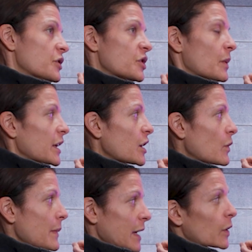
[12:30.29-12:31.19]
Do you want to know
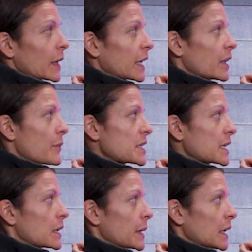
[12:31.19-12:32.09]
what my curriculum was
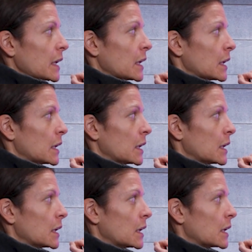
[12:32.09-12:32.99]
going to be?
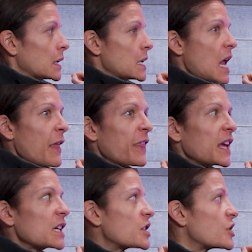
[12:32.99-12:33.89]
Yeah.
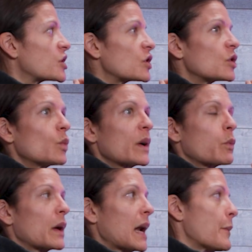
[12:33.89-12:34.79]
Nothing to do with
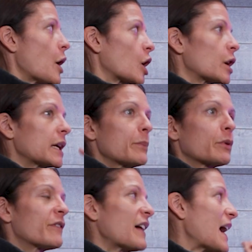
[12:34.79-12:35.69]
what I'm already
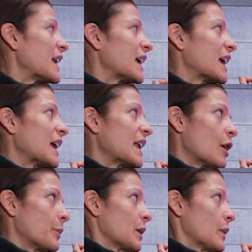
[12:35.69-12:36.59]
providing and
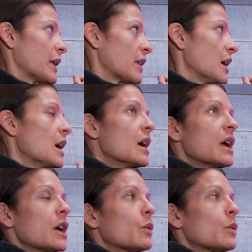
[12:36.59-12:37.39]
helping with. Exactly.